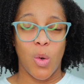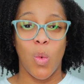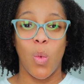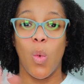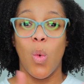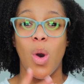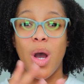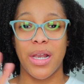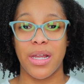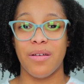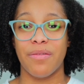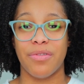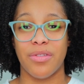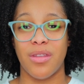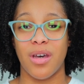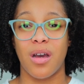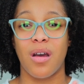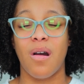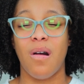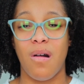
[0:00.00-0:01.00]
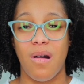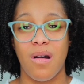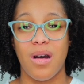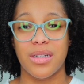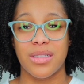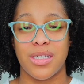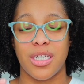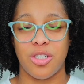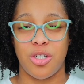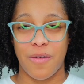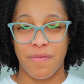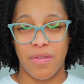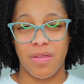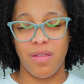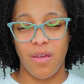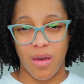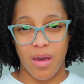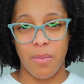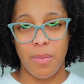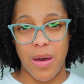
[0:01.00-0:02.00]
one of the cons that you have to
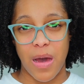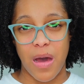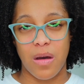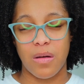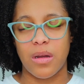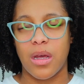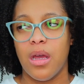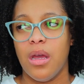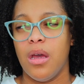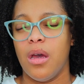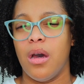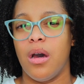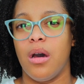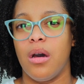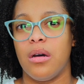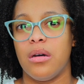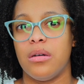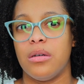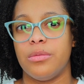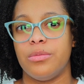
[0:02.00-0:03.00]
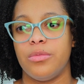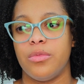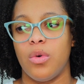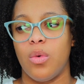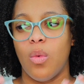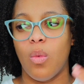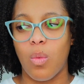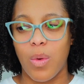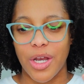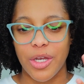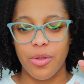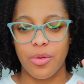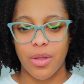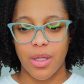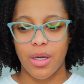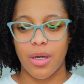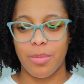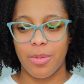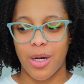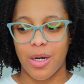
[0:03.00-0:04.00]
think about when you
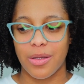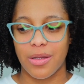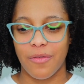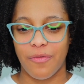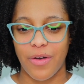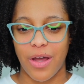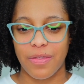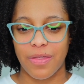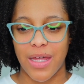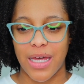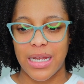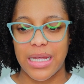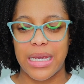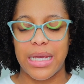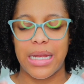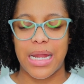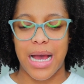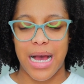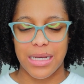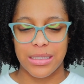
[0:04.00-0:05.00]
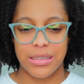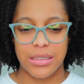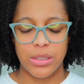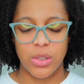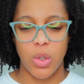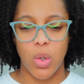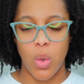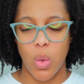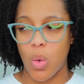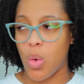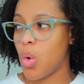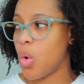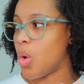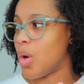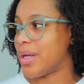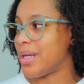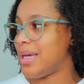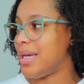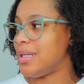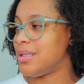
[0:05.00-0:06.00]
think about the fact that it has to go
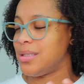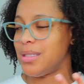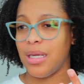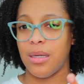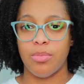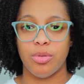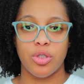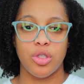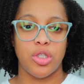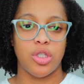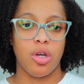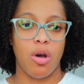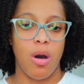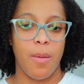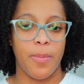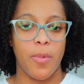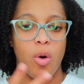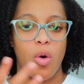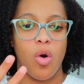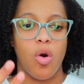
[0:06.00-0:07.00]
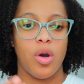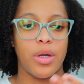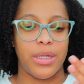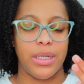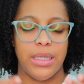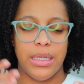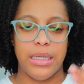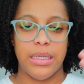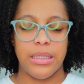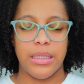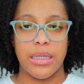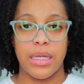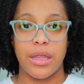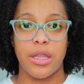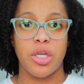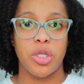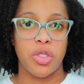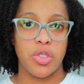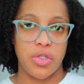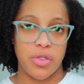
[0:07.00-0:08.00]
on a tabletop or on
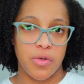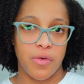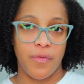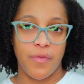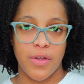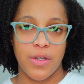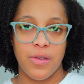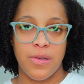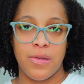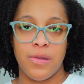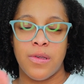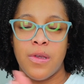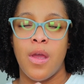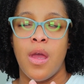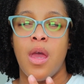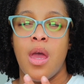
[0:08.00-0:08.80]
another surface.